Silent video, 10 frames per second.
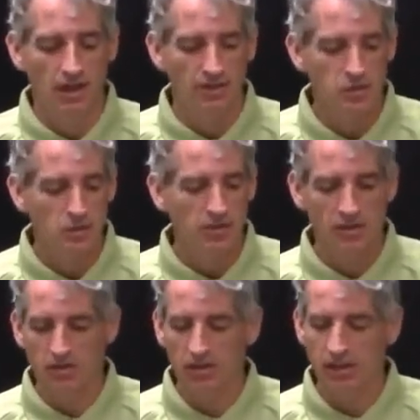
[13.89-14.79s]
This
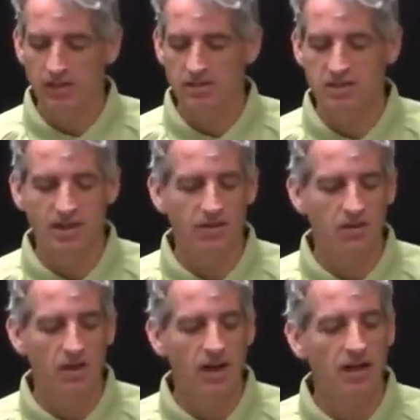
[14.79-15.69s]
particular kit is the
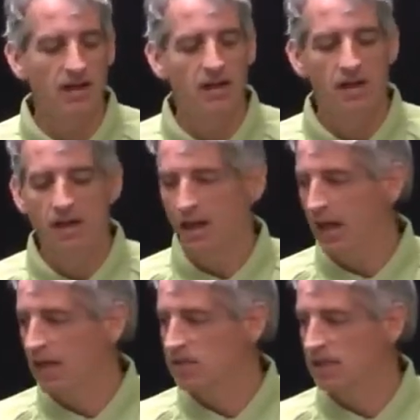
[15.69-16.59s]

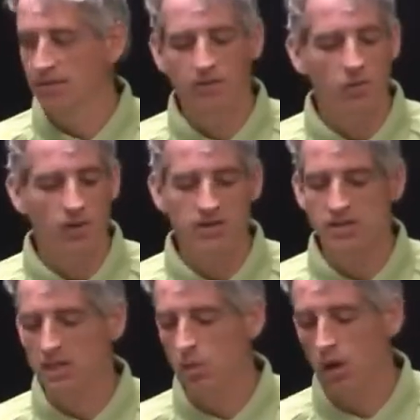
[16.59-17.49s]

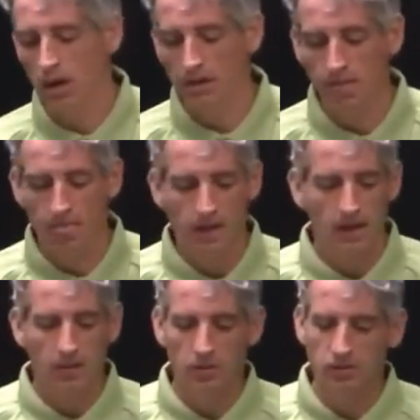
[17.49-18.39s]
709A740C1.